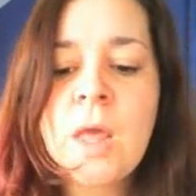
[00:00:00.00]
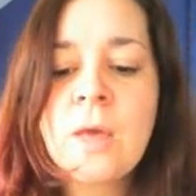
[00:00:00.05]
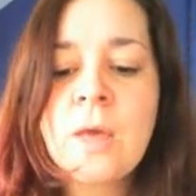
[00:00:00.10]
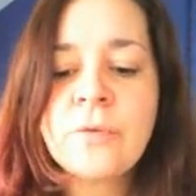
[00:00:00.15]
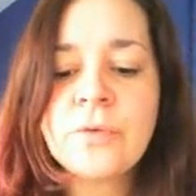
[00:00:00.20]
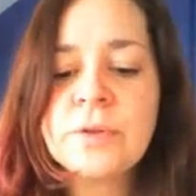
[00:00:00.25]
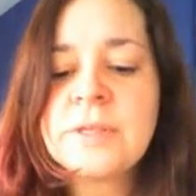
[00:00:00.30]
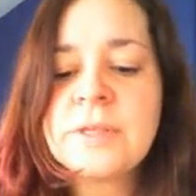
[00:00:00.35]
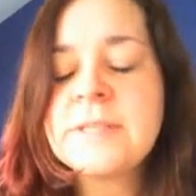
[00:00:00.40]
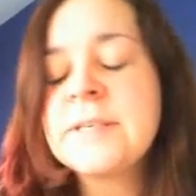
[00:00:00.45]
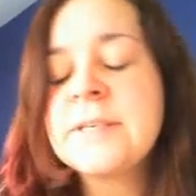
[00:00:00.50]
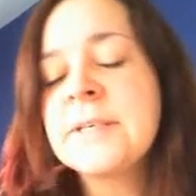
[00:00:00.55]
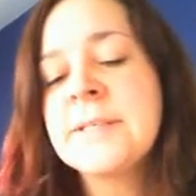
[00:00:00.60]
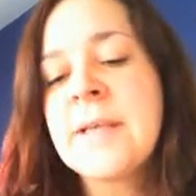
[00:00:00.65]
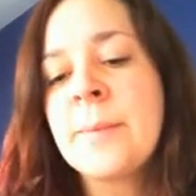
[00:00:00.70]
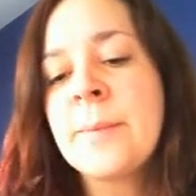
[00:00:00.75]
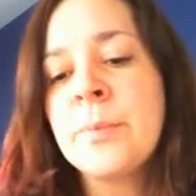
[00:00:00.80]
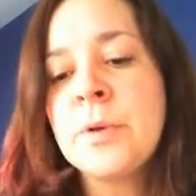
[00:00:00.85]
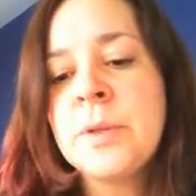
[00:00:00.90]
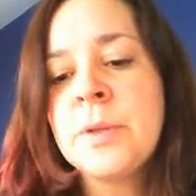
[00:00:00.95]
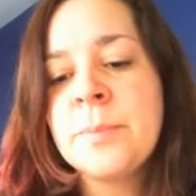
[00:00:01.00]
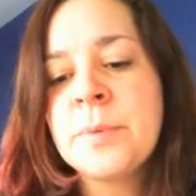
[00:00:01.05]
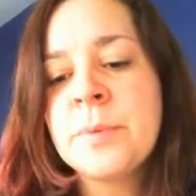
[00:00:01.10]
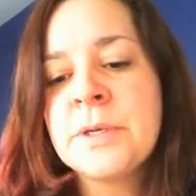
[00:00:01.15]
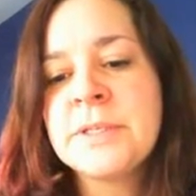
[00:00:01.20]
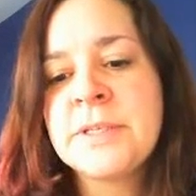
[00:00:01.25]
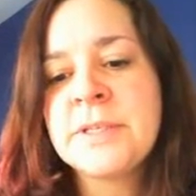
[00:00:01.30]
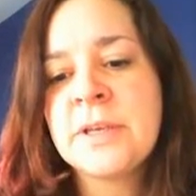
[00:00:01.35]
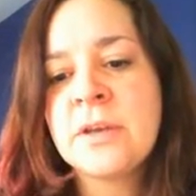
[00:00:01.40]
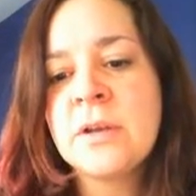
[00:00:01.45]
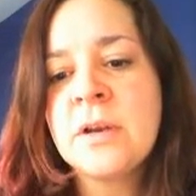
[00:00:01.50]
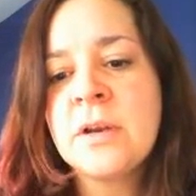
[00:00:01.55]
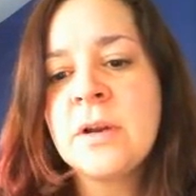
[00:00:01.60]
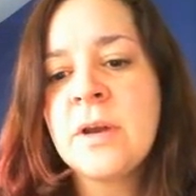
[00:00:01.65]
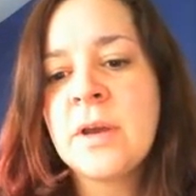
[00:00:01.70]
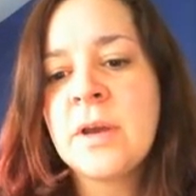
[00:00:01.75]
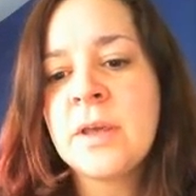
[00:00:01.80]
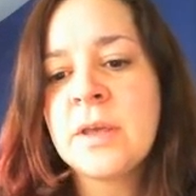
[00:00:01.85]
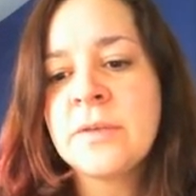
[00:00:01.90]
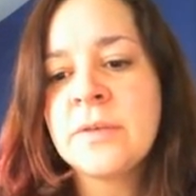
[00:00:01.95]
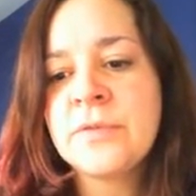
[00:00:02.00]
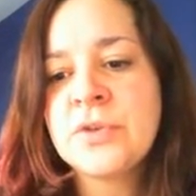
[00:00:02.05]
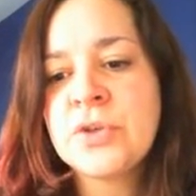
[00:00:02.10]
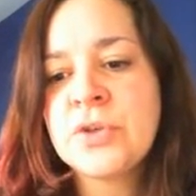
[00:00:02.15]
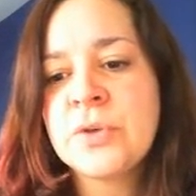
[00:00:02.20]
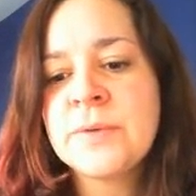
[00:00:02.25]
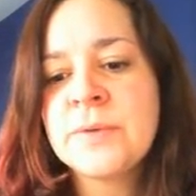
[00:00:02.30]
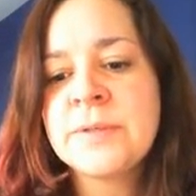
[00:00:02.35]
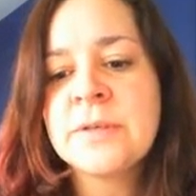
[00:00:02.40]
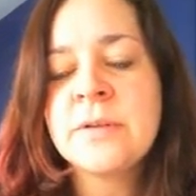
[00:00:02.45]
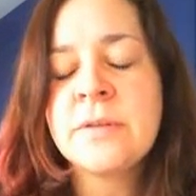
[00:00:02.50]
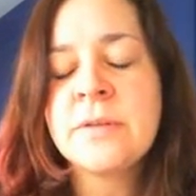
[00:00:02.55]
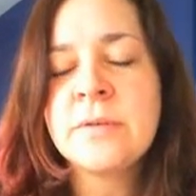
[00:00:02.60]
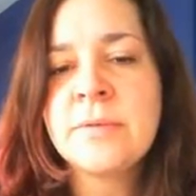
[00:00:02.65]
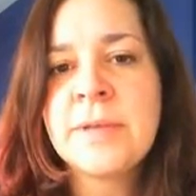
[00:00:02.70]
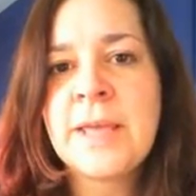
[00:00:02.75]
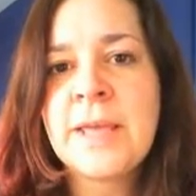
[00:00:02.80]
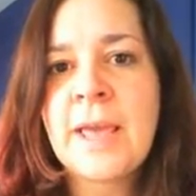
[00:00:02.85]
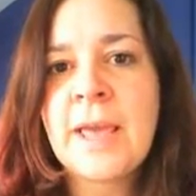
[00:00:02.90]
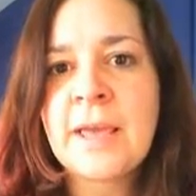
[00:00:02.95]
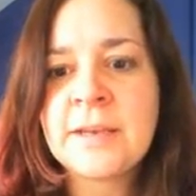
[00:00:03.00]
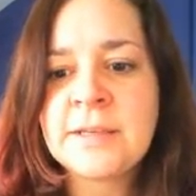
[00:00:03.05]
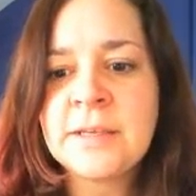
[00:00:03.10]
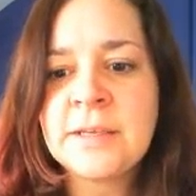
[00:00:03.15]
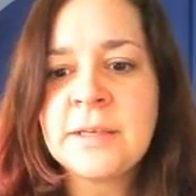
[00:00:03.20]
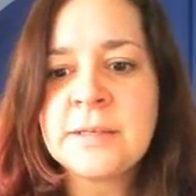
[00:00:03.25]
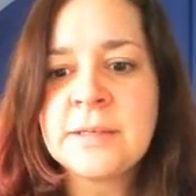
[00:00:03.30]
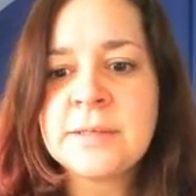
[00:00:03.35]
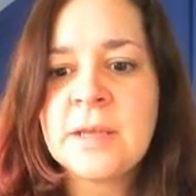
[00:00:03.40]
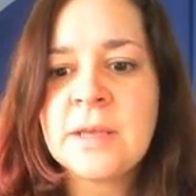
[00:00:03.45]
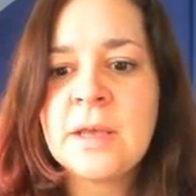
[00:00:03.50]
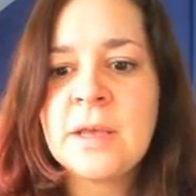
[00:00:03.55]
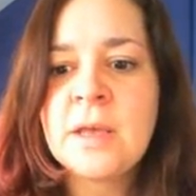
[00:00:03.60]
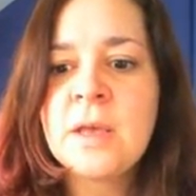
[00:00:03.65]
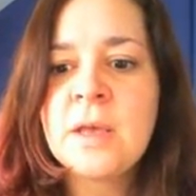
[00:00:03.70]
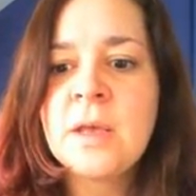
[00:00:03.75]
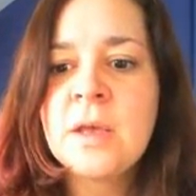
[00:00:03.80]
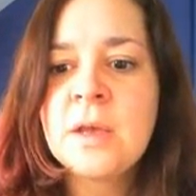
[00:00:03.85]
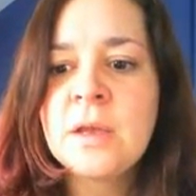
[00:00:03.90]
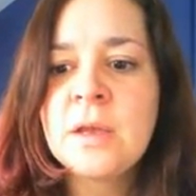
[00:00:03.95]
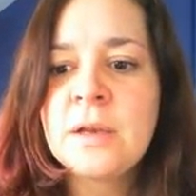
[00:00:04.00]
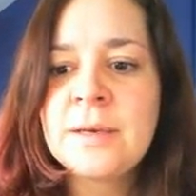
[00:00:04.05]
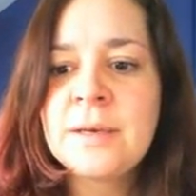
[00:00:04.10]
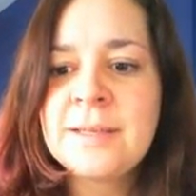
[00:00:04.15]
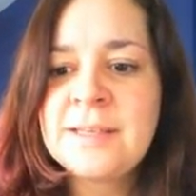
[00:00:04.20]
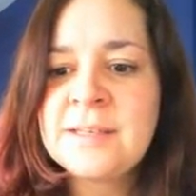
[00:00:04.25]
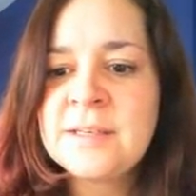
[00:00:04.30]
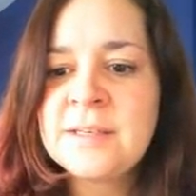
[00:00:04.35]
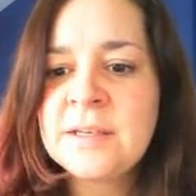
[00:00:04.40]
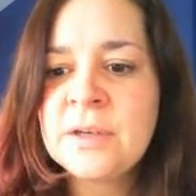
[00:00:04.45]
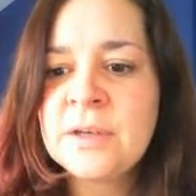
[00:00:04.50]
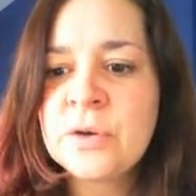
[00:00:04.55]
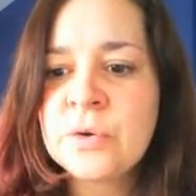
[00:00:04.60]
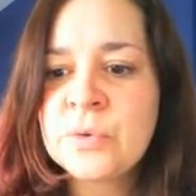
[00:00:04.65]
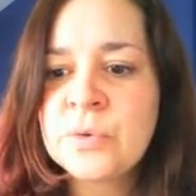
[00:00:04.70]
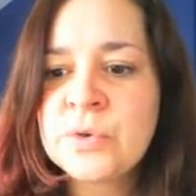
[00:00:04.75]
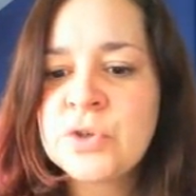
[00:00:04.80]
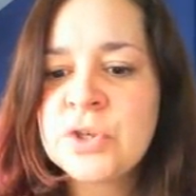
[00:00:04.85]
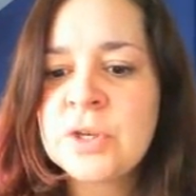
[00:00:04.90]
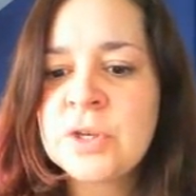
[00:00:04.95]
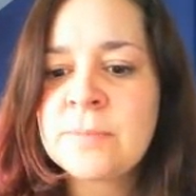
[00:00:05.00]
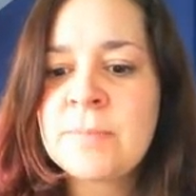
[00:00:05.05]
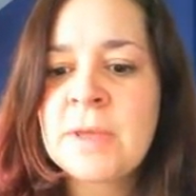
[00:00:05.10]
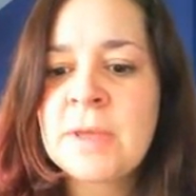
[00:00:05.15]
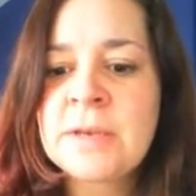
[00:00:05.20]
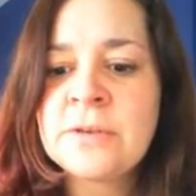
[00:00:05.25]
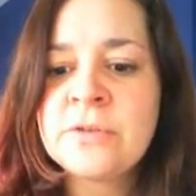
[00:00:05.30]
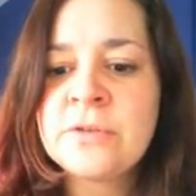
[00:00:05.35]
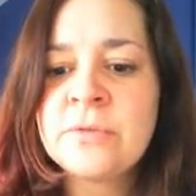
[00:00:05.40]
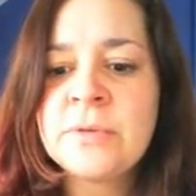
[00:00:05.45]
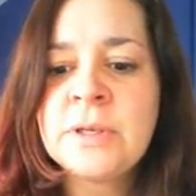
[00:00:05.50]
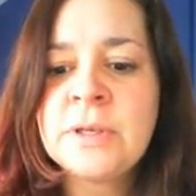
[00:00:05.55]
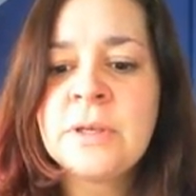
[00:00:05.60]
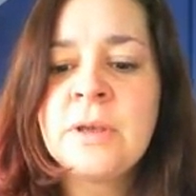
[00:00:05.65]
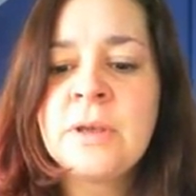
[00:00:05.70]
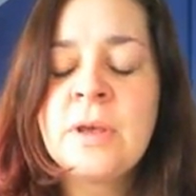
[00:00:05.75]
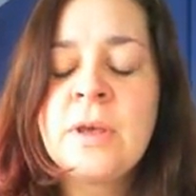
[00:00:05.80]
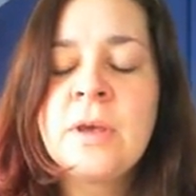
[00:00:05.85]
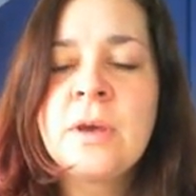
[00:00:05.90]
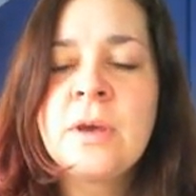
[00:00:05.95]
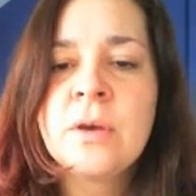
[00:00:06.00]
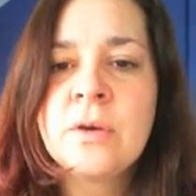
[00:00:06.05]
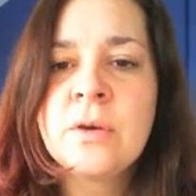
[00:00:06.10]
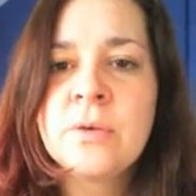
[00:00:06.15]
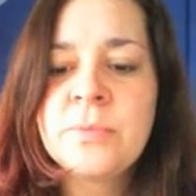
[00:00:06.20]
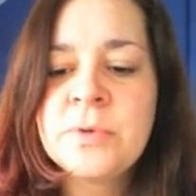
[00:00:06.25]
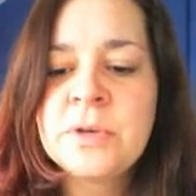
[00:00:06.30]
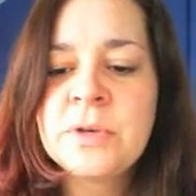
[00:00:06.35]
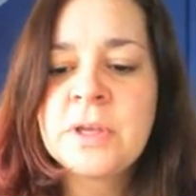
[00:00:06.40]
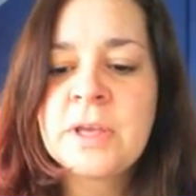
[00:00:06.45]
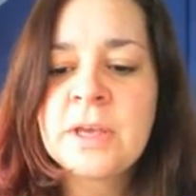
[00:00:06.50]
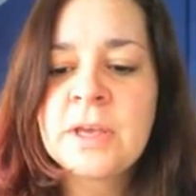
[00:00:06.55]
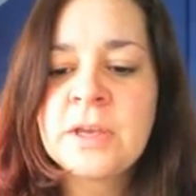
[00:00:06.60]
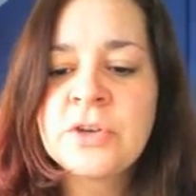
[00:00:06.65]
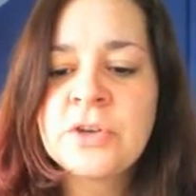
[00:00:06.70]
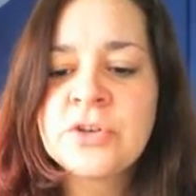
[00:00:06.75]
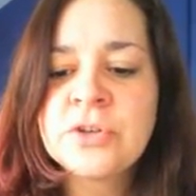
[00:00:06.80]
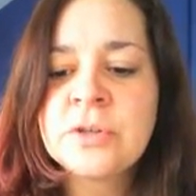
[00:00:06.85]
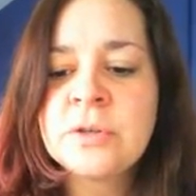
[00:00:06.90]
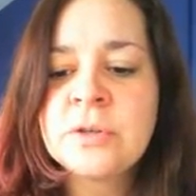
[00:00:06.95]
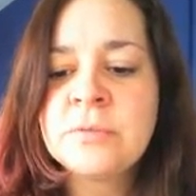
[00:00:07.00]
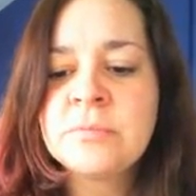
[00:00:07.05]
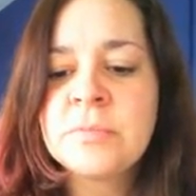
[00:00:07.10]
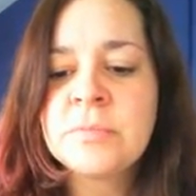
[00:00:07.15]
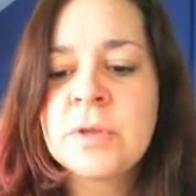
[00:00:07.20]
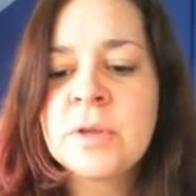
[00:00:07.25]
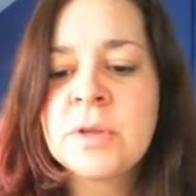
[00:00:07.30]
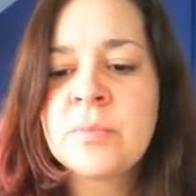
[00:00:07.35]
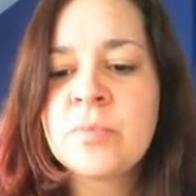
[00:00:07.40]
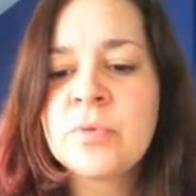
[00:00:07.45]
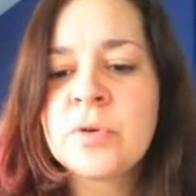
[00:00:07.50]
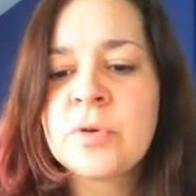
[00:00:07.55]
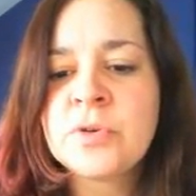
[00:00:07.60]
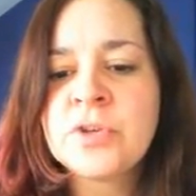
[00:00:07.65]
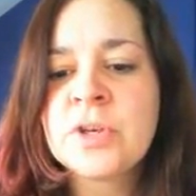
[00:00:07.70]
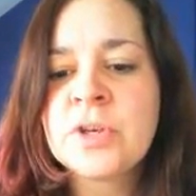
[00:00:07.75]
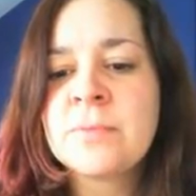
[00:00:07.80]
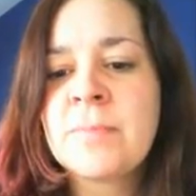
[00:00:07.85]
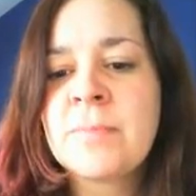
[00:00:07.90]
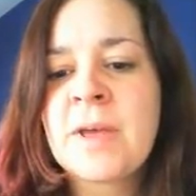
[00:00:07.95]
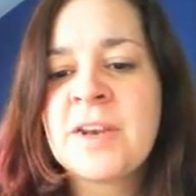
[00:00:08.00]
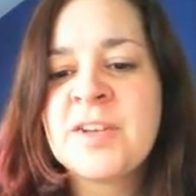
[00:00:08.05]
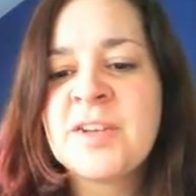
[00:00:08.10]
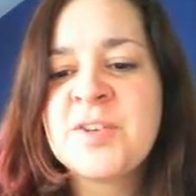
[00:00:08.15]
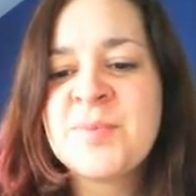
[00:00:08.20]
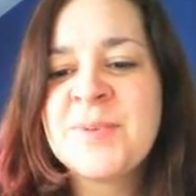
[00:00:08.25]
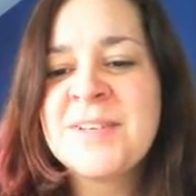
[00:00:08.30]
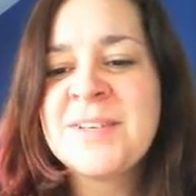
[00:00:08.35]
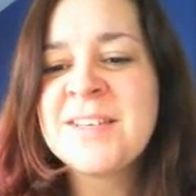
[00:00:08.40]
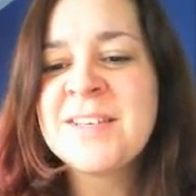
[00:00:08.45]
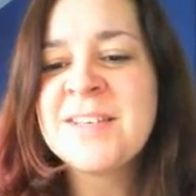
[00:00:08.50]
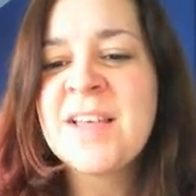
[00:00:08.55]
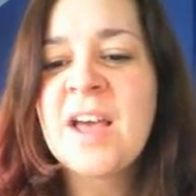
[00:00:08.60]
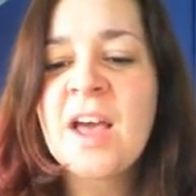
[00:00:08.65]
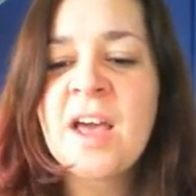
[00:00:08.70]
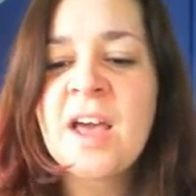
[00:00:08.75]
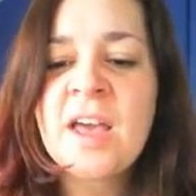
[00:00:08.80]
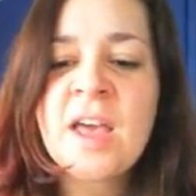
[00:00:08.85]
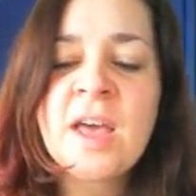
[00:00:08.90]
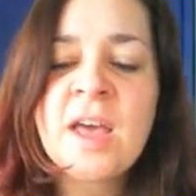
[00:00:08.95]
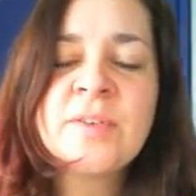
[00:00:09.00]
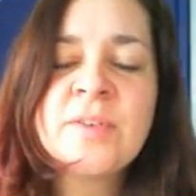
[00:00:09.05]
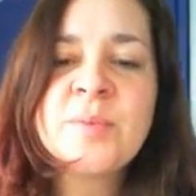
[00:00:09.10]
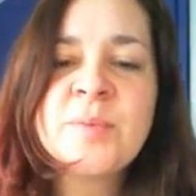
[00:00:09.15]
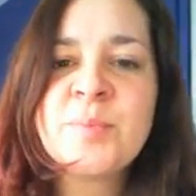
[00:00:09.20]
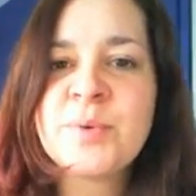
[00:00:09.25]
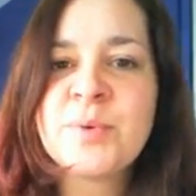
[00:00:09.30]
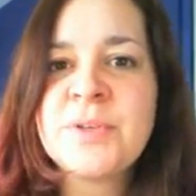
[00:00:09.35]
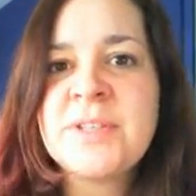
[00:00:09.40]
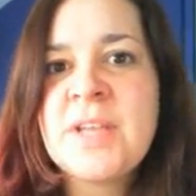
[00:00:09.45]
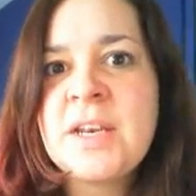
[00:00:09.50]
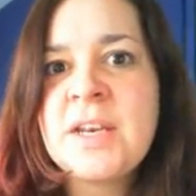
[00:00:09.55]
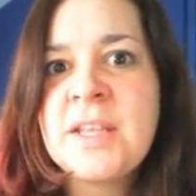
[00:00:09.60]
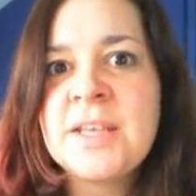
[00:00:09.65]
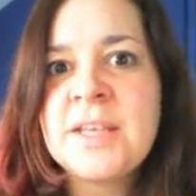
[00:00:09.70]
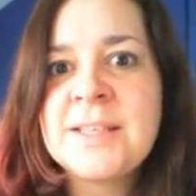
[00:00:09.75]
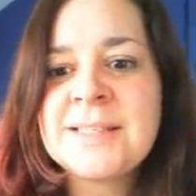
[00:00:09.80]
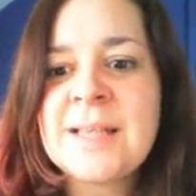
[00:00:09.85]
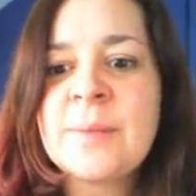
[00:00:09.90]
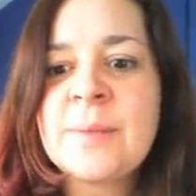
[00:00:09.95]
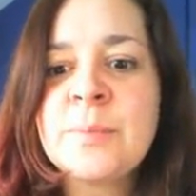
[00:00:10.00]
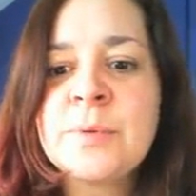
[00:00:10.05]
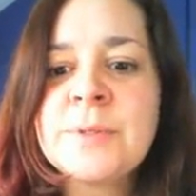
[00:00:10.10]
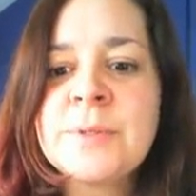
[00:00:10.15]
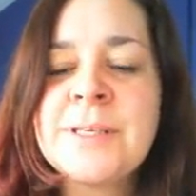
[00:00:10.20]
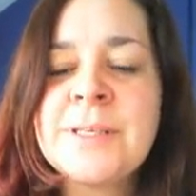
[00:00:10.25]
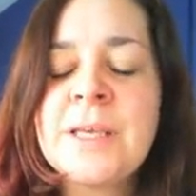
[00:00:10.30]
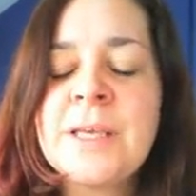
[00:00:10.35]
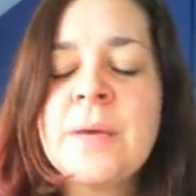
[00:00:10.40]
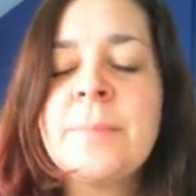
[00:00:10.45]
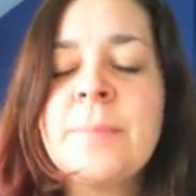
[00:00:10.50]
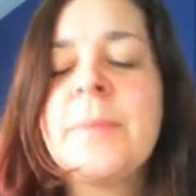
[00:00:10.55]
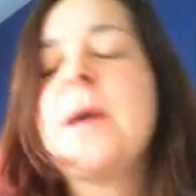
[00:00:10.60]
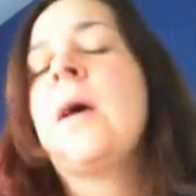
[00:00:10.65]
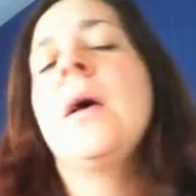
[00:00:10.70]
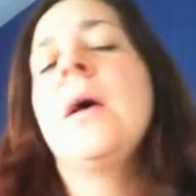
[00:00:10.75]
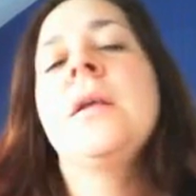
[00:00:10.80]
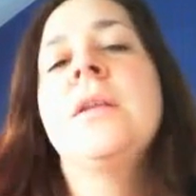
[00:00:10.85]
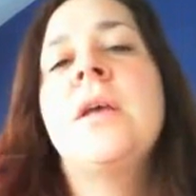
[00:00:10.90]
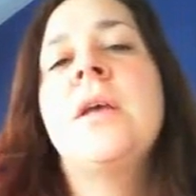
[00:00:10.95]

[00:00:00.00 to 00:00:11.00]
For this example in particular, I have chosen 3 headings: leading, coaching and mentoring, communication and project management. I haven't put any examples here, but